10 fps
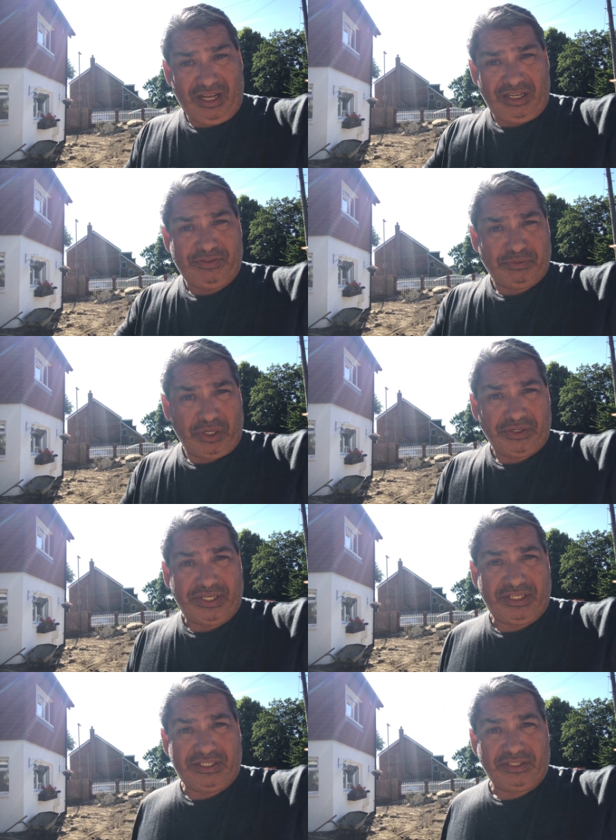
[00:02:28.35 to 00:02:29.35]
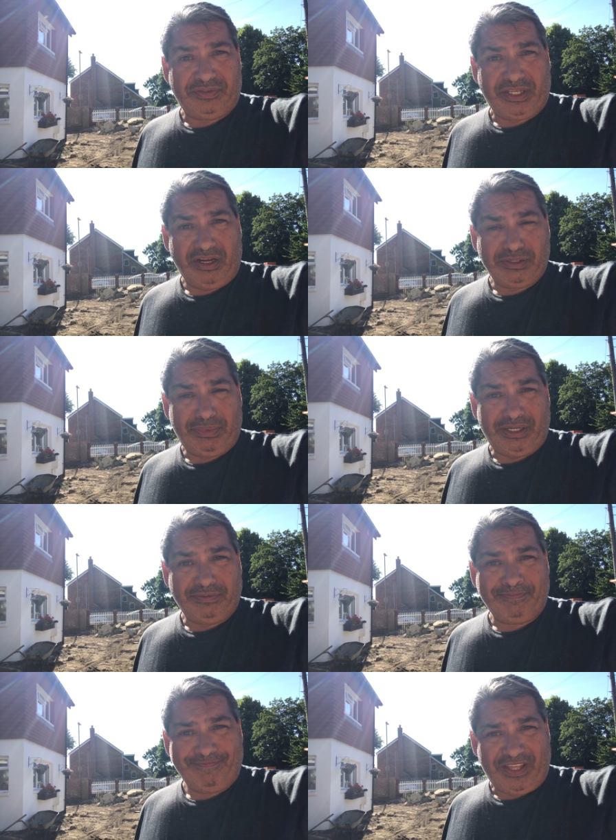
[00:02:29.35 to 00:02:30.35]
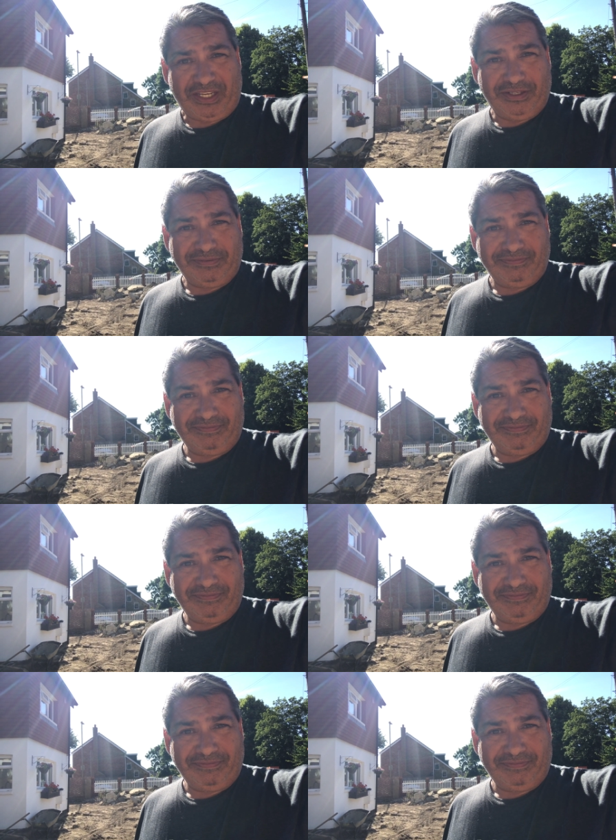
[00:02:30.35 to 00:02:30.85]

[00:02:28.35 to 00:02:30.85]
I'll leave some contact details for the guys below. Thank you.